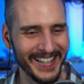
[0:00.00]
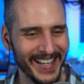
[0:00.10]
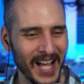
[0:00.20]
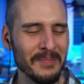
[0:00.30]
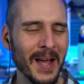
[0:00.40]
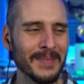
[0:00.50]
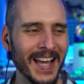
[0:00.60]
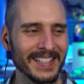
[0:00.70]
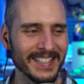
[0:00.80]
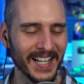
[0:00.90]
I'm, I'm
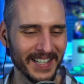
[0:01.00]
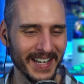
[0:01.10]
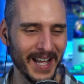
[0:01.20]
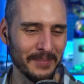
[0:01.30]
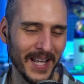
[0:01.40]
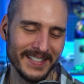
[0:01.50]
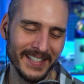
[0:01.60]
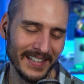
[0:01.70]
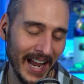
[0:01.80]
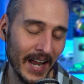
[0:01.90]
not selling it. I'm not
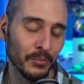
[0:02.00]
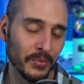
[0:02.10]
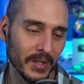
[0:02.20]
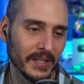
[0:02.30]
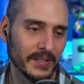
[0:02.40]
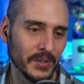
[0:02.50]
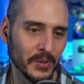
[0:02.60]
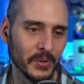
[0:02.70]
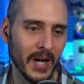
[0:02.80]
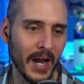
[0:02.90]
selling it. I really
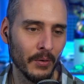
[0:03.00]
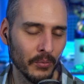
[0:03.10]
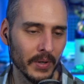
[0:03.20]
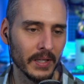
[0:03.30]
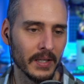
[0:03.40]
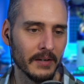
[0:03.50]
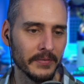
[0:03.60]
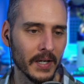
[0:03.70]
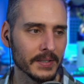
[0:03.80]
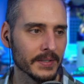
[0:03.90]
do. I really love
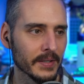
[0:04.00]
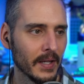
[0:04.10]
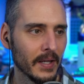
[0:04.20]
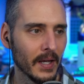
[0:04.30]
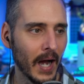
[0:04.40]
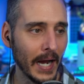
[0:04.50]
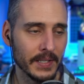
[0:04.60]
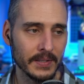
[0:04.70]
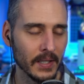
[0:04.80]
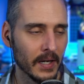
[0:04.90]
Flux. I
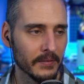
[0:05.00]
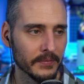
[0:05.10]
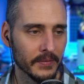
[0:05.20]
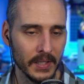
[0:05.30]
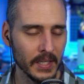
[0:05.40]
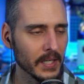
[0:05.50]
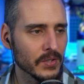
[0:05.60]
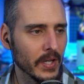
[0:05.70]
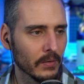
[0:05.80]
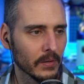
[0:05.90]
just love, in
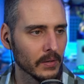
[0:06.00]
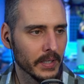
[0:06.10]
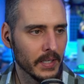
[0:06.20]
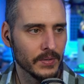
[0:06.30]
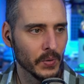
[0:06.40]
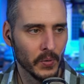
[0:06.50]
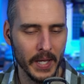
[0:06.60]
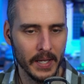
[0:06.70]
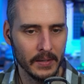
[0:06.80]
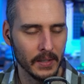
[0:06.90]
general, any tool
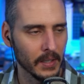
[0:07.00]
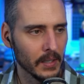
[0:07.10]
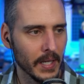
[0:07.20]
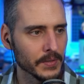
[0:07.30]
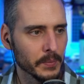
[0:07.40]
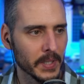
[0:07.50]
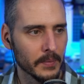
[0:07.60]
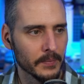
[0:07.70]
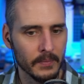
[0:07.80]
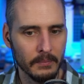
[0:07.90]
that allows me to
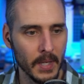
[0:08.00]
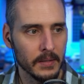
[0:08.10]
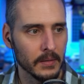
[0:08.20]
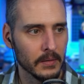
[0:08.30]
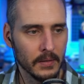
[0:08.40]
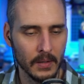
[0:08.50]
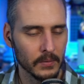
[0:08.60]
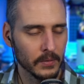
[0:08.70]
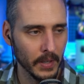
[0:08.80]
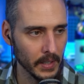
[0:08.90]
make, you know,
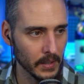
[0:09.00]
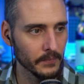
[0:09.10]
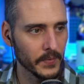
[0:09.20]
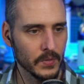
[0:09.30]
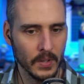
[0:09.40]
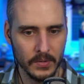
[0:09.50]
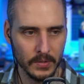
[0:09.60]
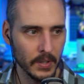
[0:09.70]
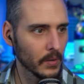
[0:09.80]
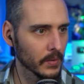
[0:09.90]
create infrastructure as
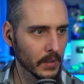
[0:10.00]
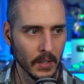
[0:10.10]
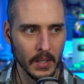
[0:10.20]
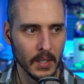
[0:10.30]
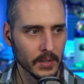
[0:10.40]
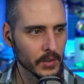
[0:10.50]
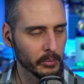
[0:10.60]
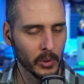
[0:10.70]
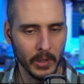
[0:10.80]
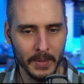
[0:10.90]
code or
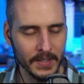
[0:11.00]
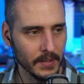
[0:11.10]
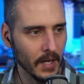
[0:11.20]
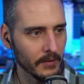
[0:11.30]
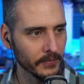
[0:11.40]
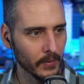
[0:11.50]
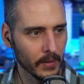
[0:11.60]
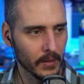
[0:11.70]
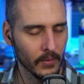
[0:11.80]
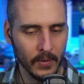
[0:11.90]
deploy my stuff
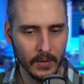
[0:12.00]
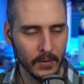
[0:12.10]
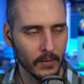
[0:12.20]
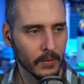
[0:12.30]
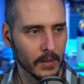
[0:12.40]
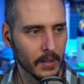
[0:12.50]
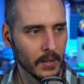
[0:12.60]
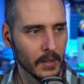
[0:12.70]
or, or, or,